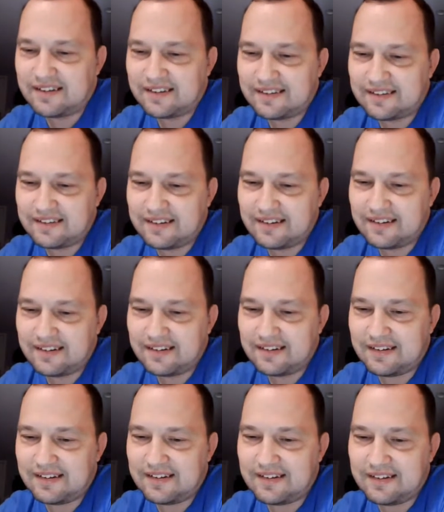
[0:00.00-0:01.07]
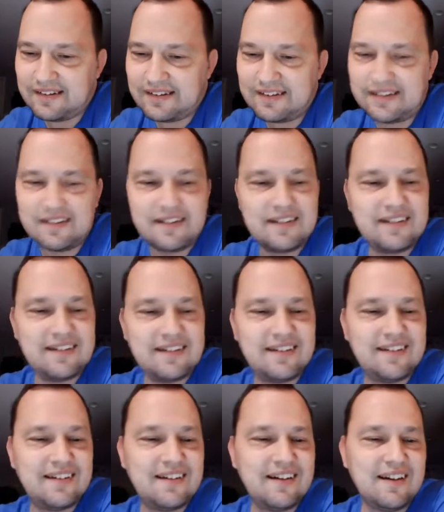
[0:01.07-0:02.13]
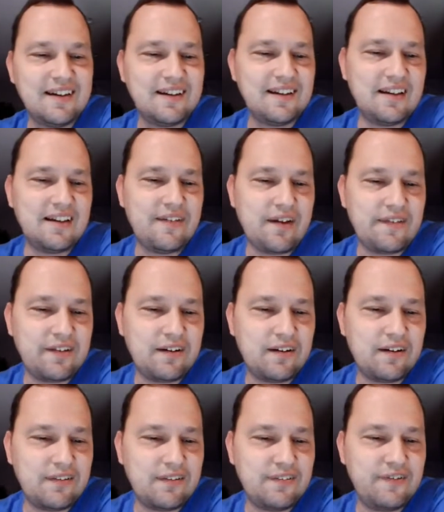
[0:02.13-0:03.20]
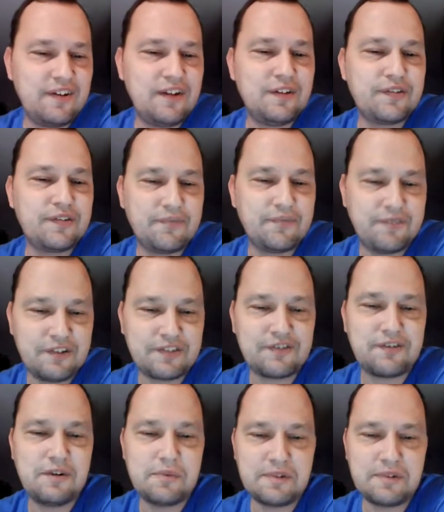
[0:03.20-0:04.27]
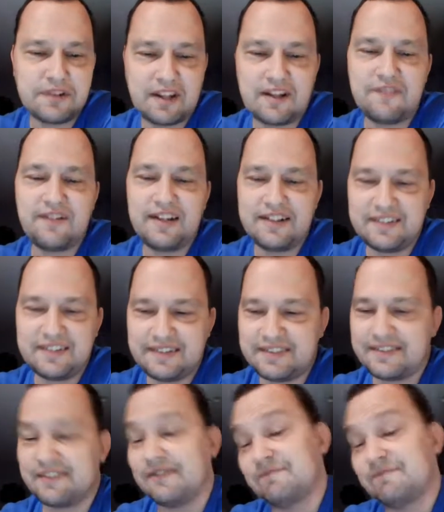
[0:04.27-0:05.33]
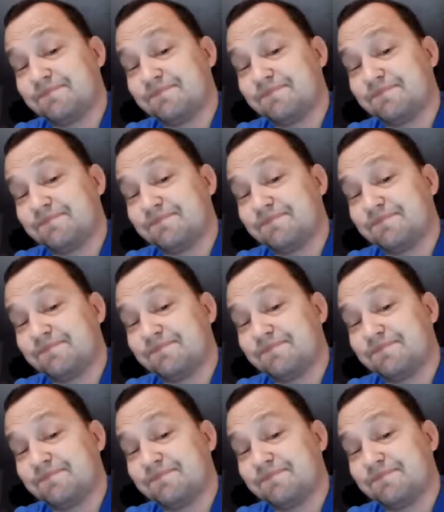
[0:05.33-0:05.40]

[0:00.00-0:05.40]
Let's see. Love having the videos from fish tubers at events.